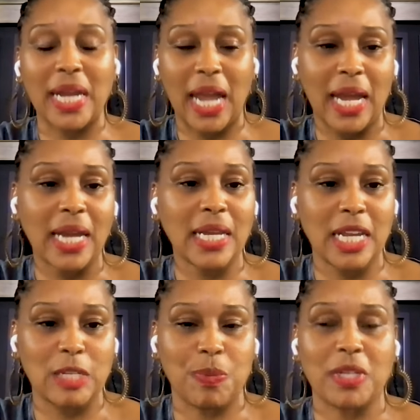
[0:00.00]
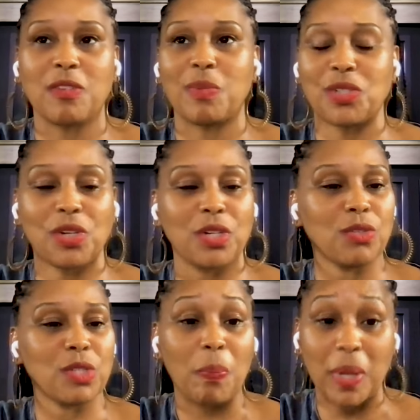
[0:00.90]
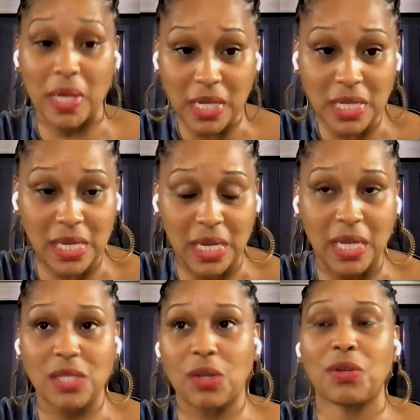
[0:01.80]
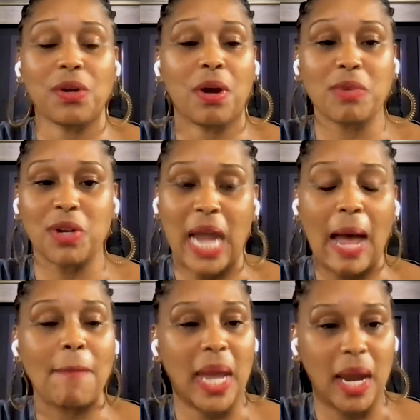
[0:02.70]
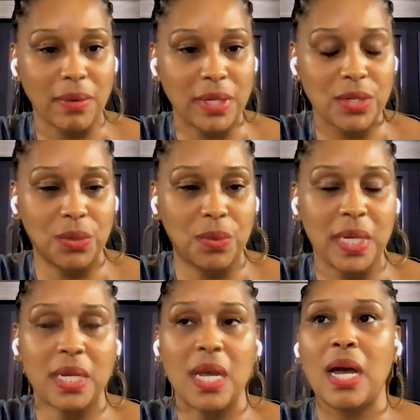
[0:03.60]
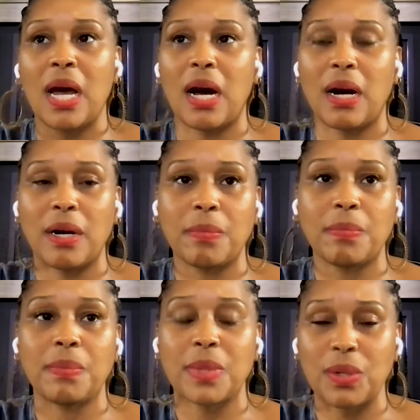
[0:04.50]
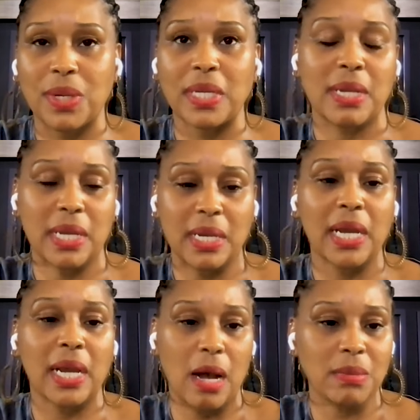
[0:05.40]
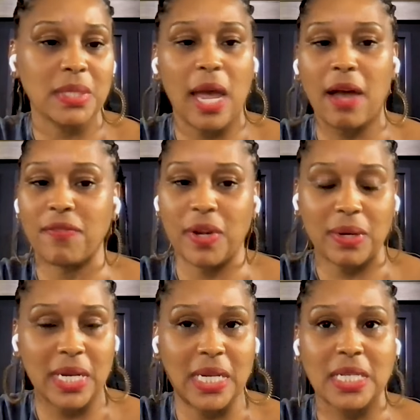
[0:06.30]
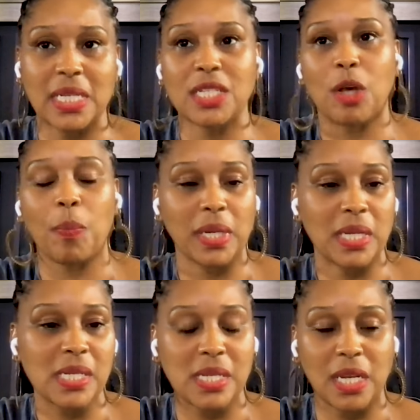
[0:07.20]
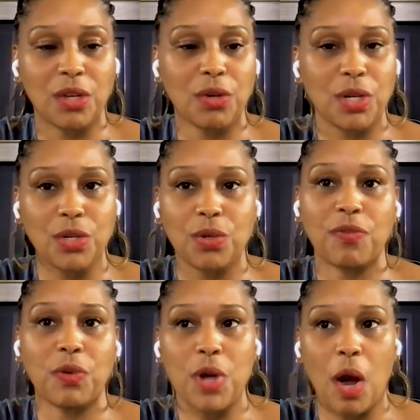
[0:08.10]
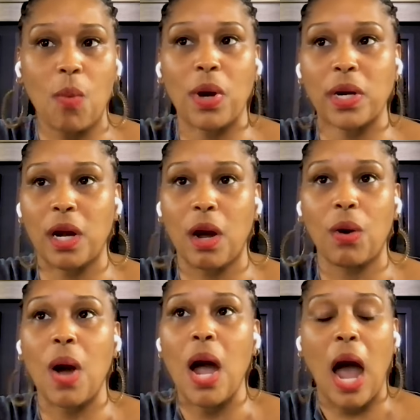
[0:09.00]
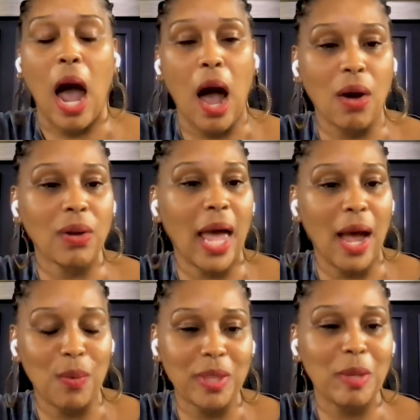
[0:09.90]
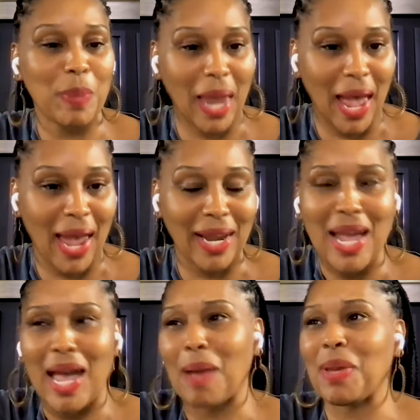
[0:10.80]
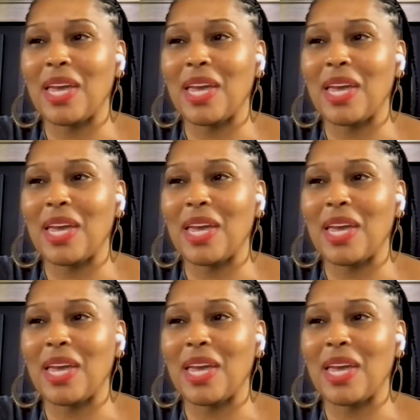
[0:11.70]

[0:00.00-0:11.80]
It can get expensive, but you can do some peel and stick, so you don't you're not married to it. Um, you can it, it comes down very easily. So peel and stick you can do if you don't want to go all out with the black.